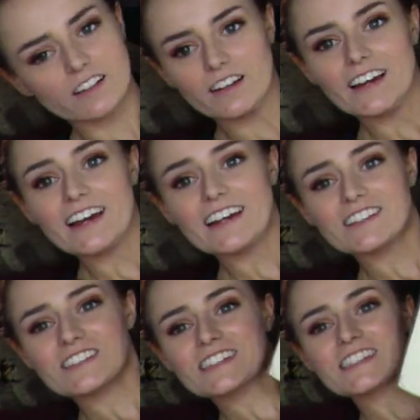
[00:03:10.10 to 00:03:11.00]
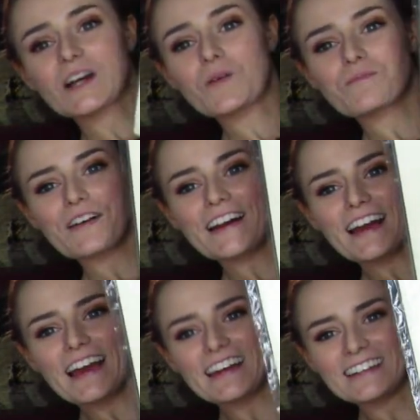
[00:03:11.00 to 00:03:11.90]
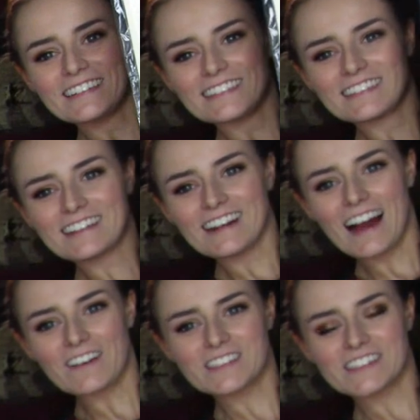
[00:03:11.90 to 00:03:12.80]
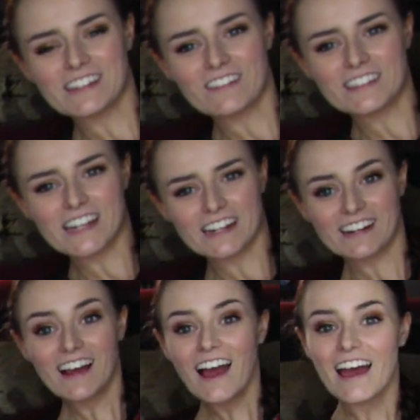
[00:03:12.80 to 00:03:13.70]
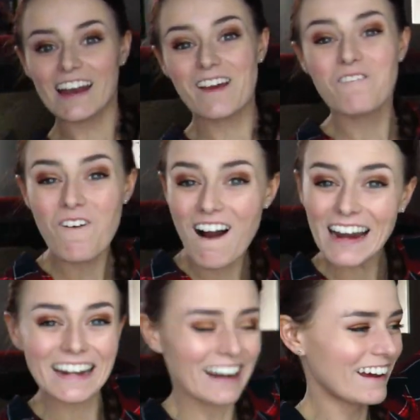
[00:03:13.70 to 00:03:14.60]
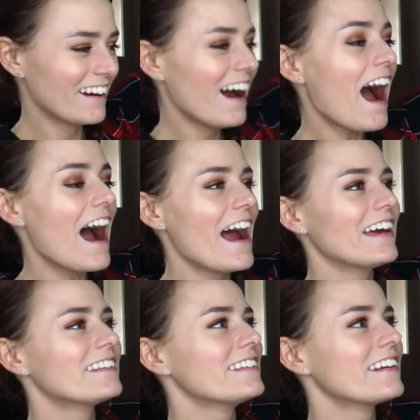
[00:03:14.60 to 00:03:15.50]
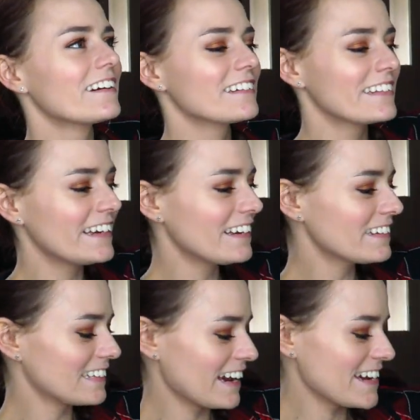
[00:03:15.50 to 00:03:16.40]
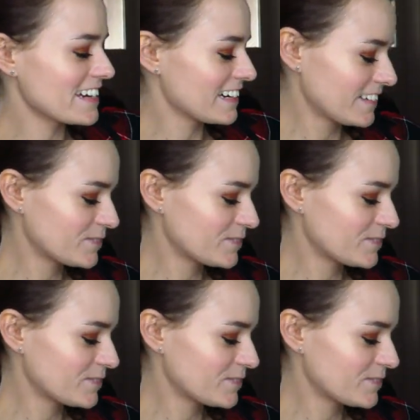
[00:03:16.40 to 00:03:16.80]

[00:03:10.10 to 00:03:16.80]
and it's just so pretty. I was so excited. And I won. I literally like,